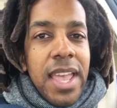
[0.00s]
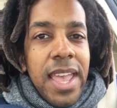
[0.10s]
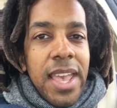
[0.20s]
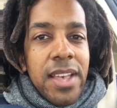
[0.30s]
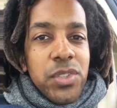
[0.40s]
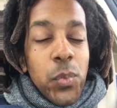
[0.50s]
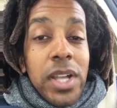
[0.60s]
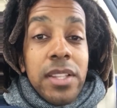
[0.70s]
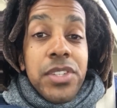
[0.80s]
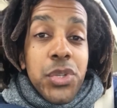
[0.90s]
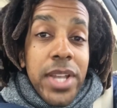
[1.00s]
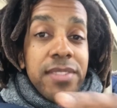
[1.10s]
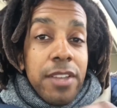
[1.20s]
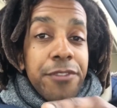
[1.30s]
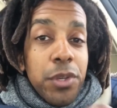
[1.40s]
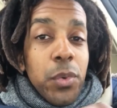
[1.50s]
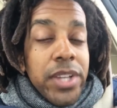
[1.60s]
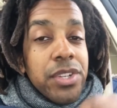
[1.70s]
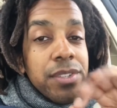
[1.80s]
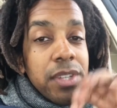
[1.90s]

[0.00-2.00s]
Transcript: as well as addressing a few questions,